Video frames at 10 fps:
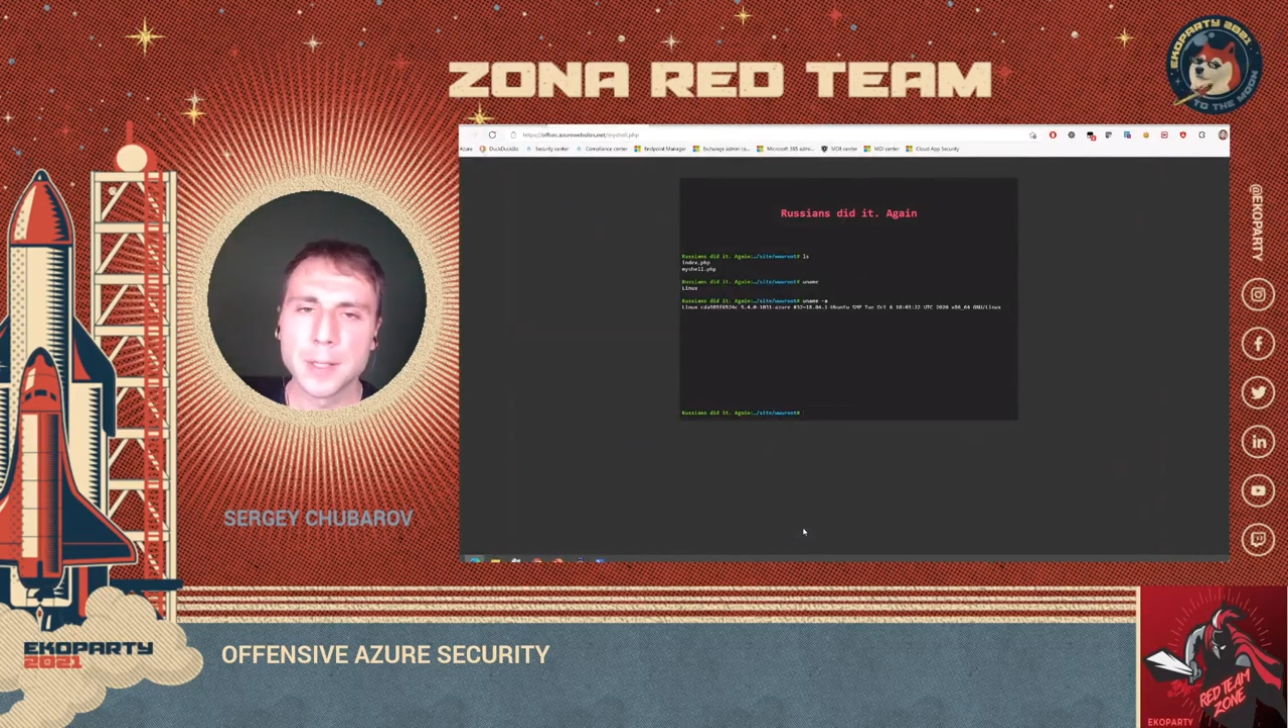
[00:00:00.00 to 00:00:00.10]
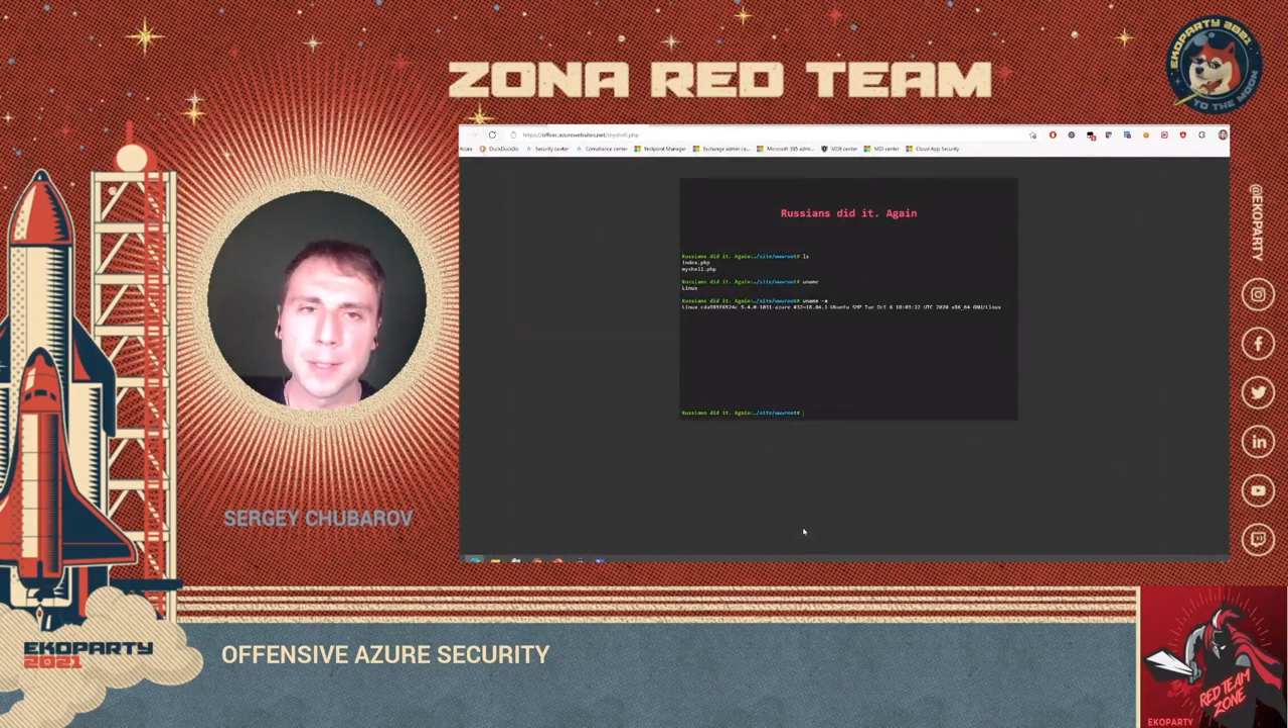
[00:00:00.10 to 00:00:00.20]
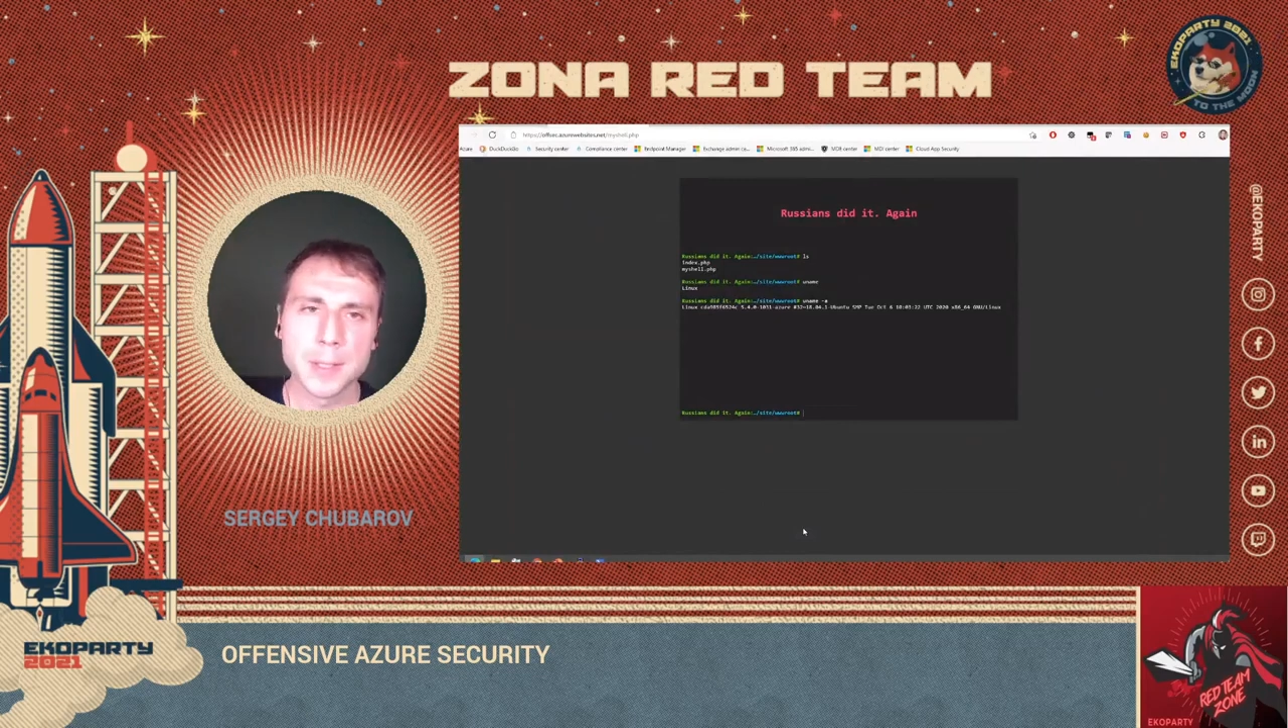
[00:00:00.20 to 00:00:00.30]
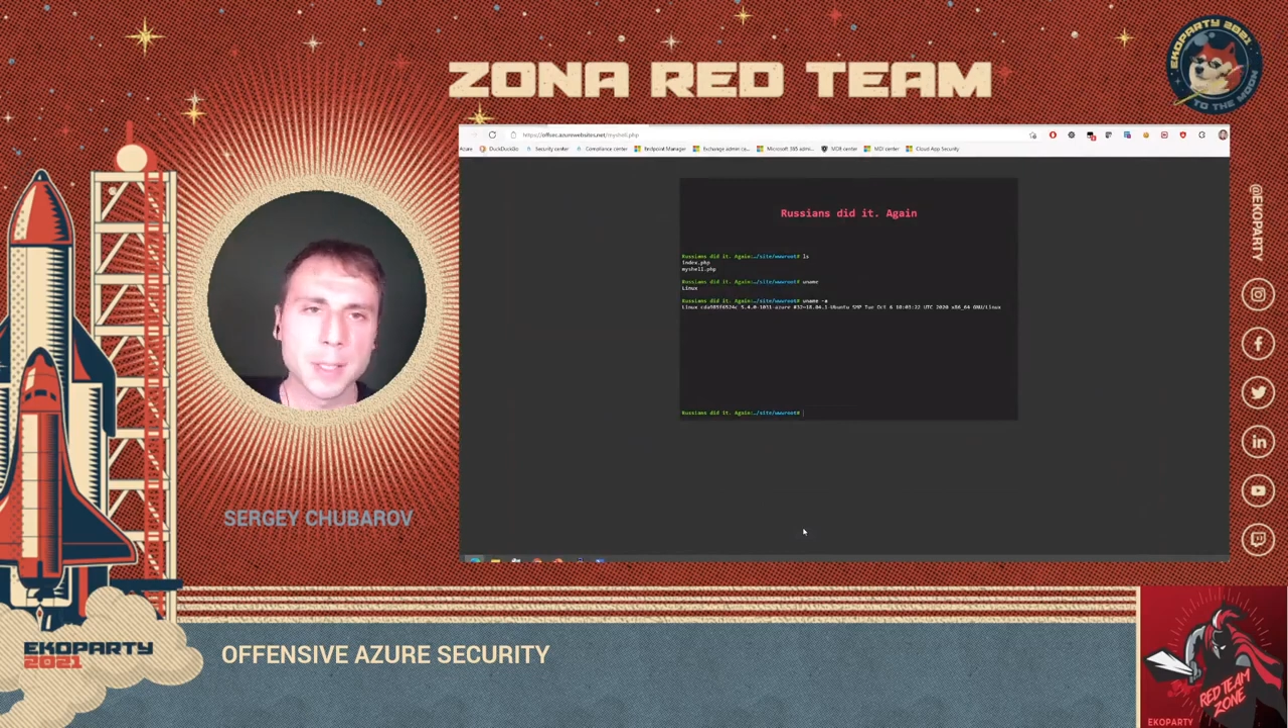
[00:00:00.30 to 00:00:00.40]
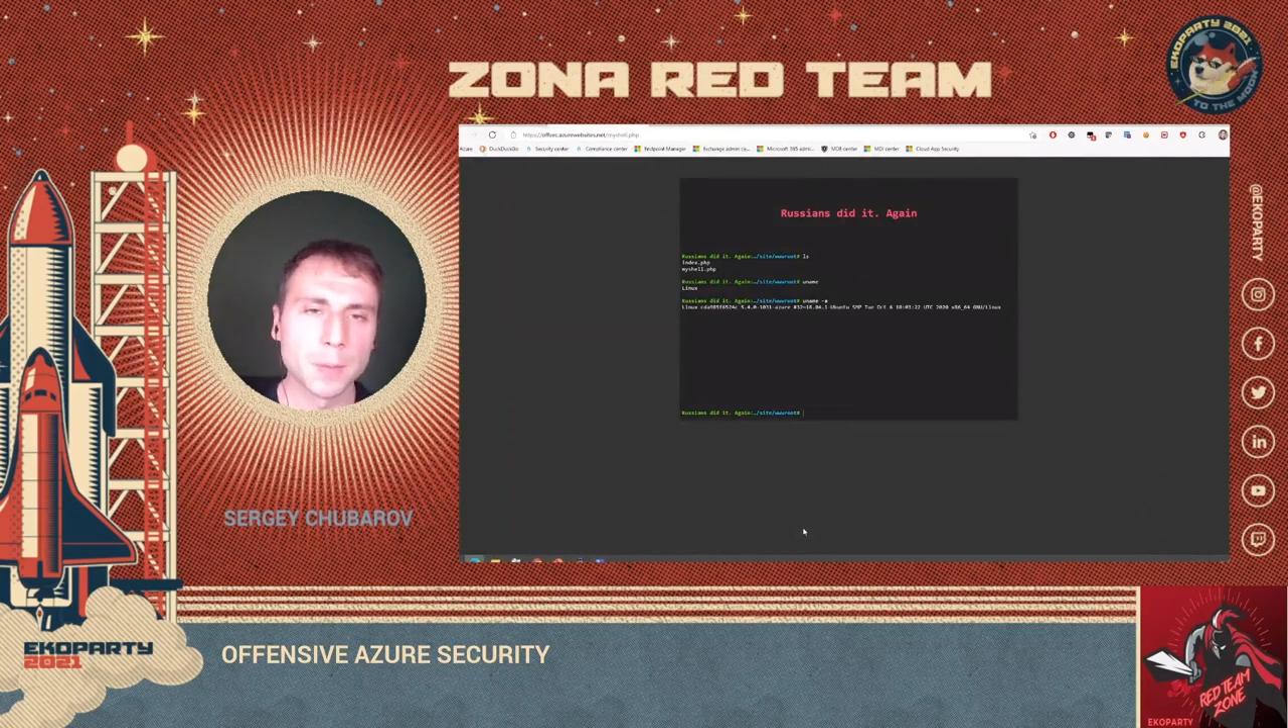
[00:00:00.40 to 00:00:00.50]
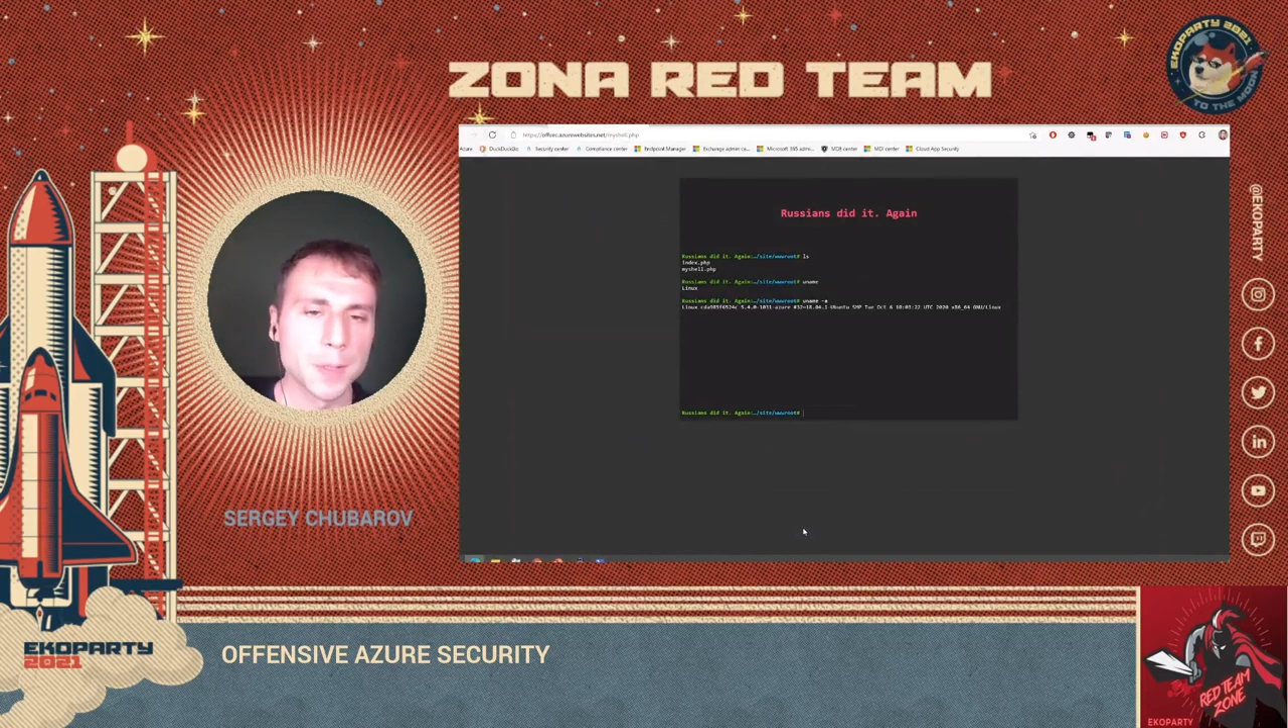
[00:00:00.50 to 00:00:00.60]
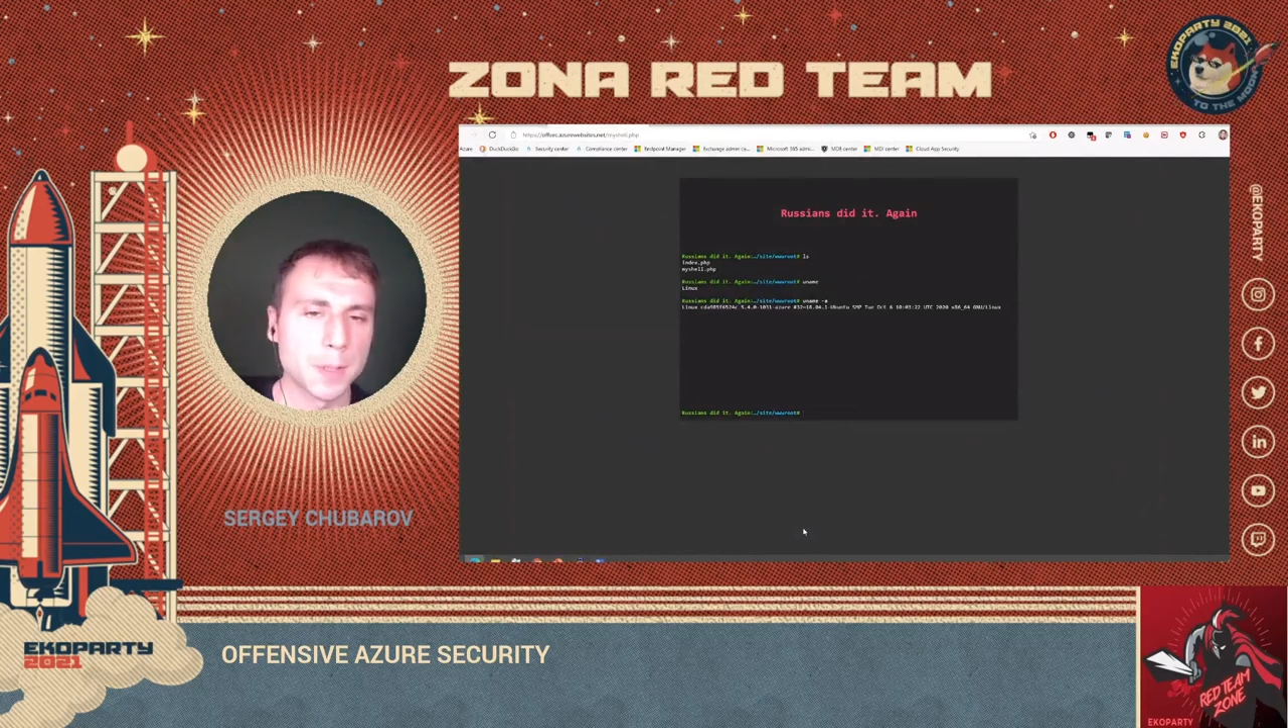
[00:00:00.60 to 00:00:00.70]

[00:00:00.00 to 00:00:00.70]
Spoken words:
SQL